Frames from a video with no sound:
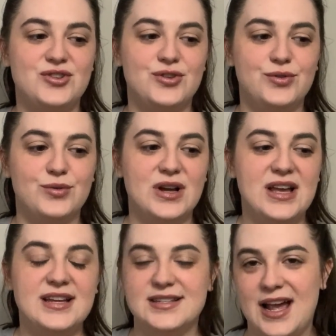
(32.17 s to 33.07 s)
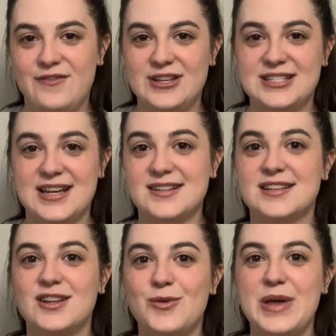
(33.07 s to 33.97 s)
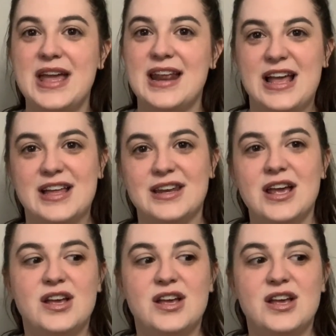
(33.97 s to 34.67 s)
to dive into text a little bit and